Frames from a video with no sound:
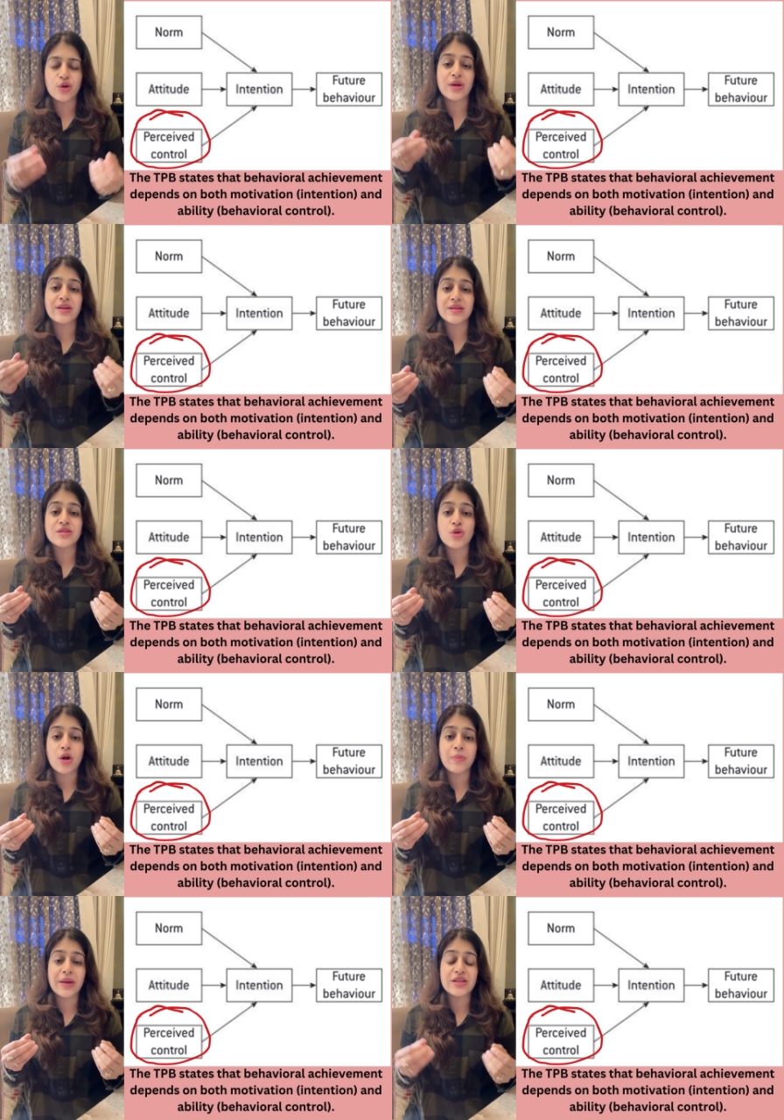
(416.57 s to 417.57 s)
It is
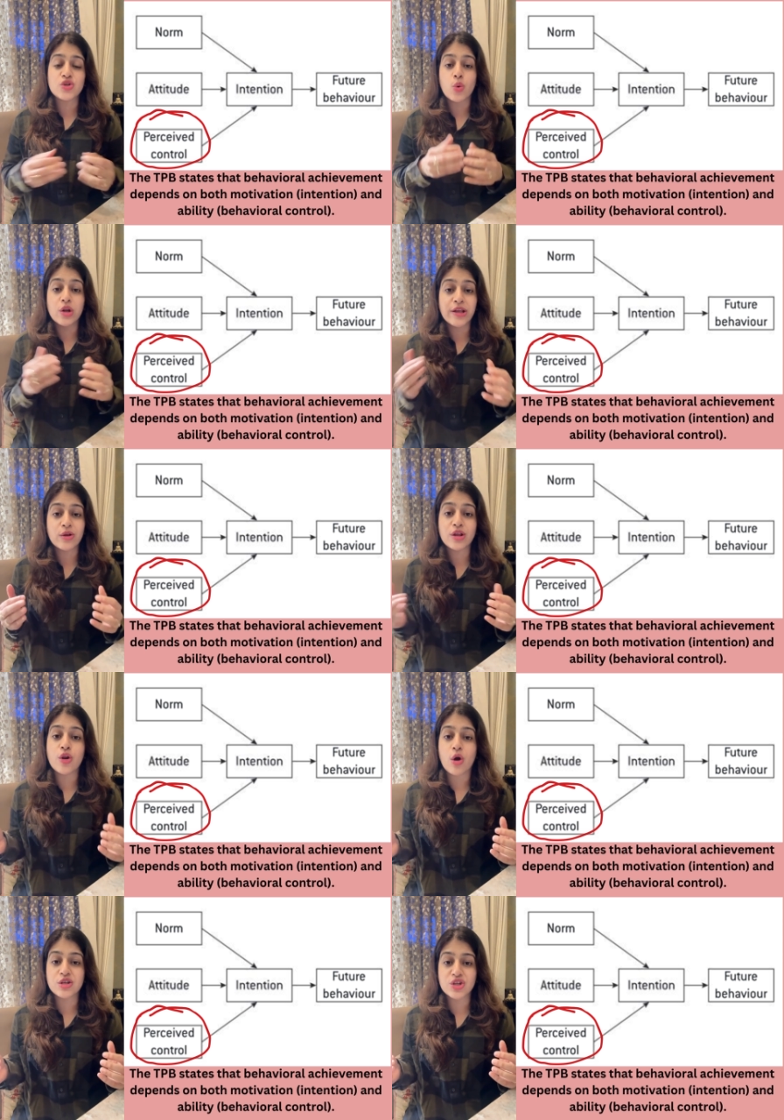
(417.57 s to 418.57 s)
not based only on the
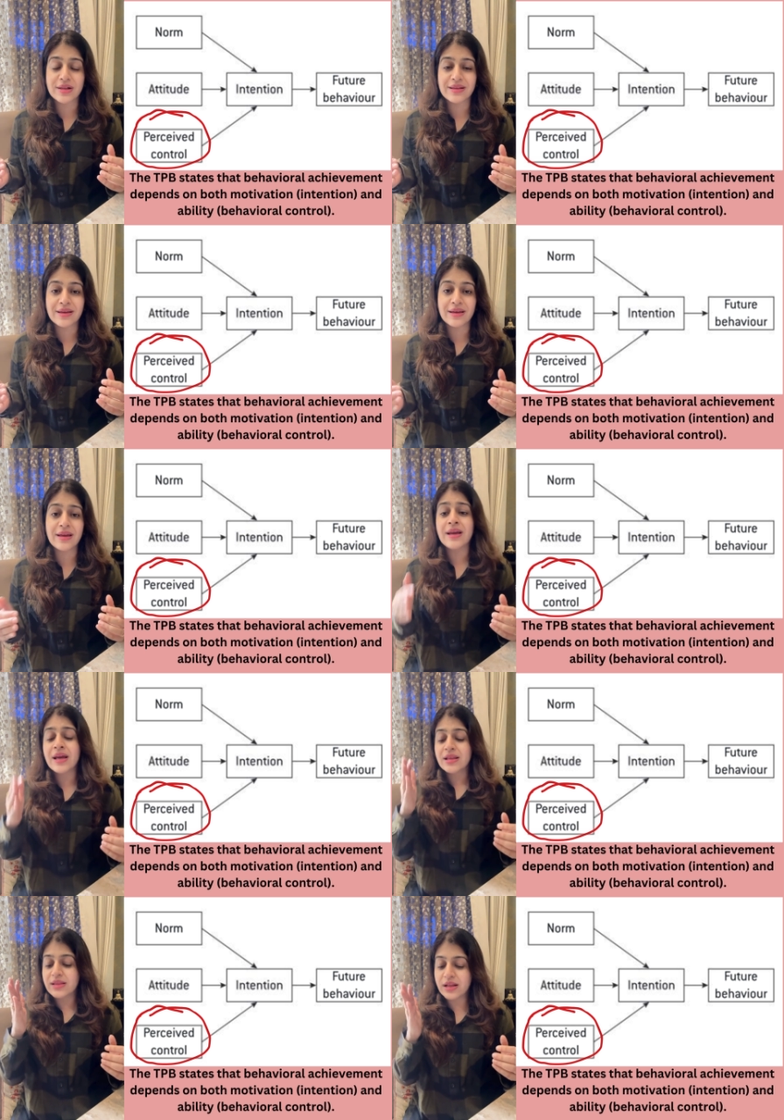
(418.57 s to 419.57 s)
logical thinking
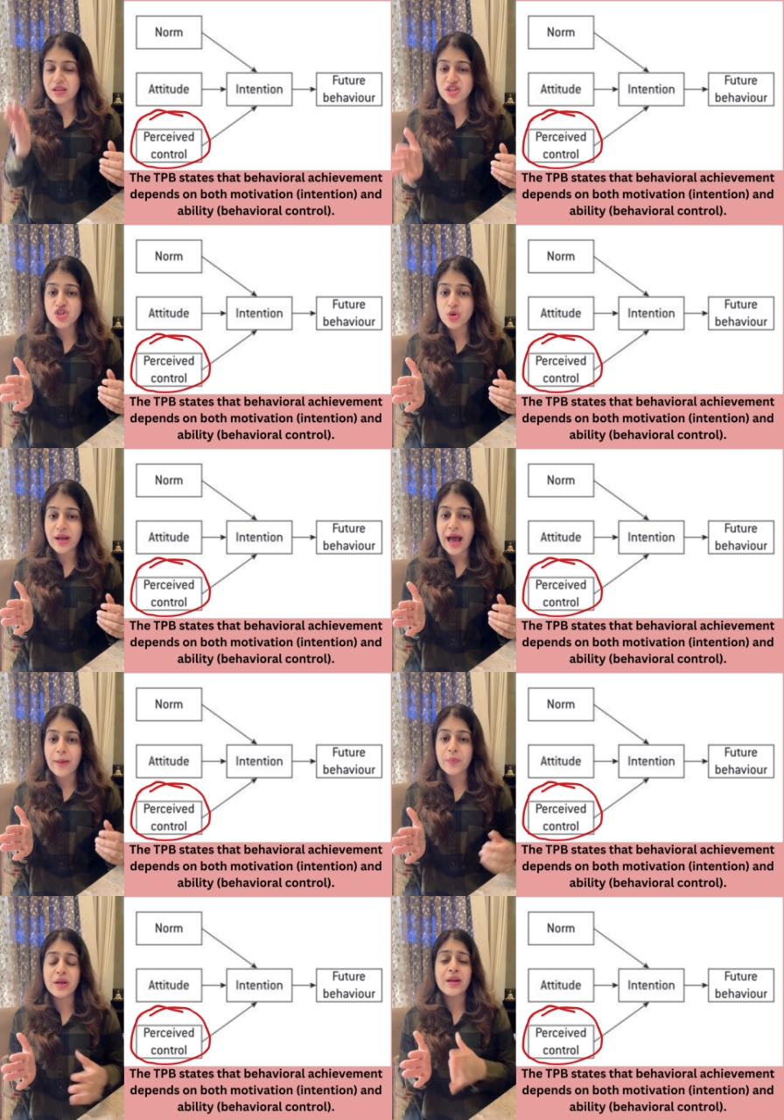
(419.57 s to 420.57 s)
that this should
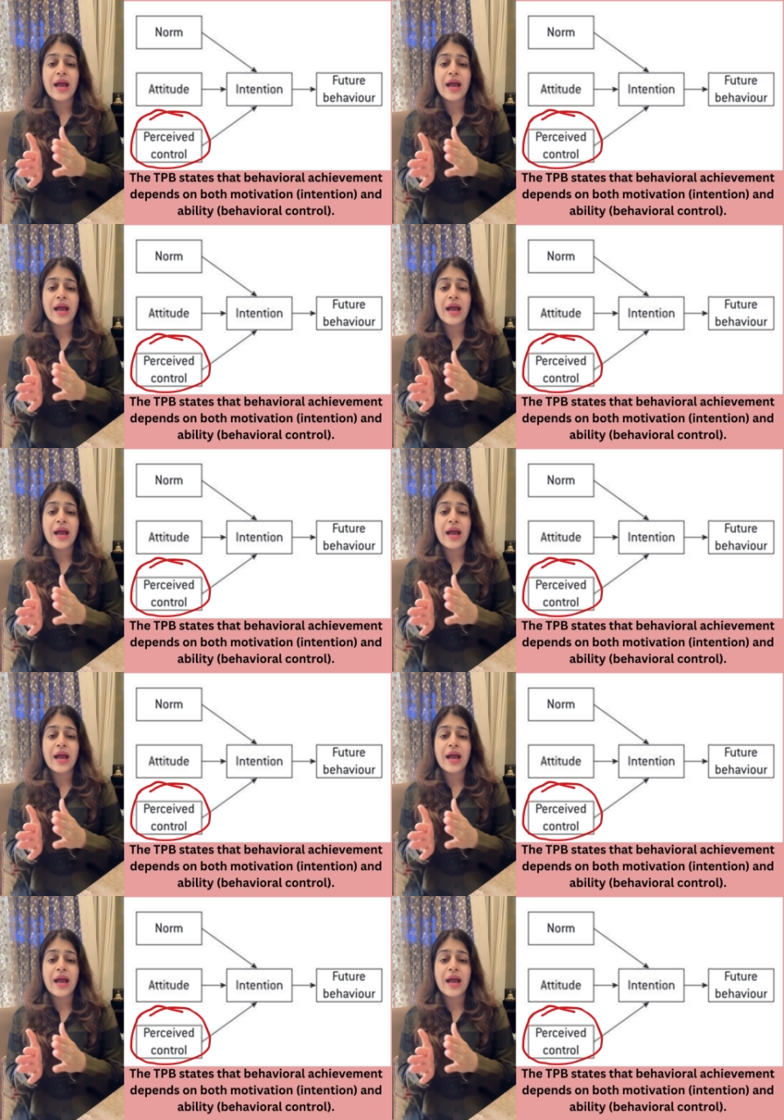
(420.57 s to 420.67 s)
happen